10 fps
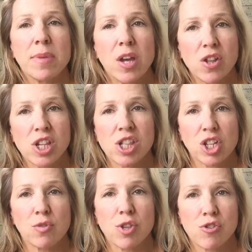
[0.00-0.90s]
because it's
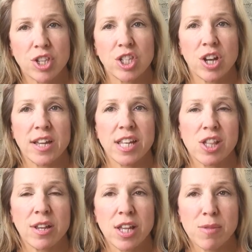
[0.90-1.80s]
such a restricted diet,
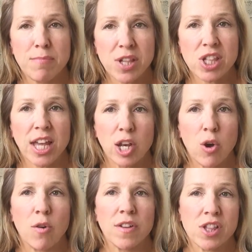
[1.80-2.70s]
it's missing a
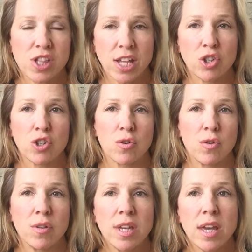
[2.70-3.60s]
lot of
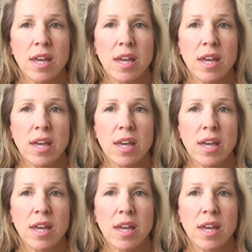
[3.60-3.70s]
essential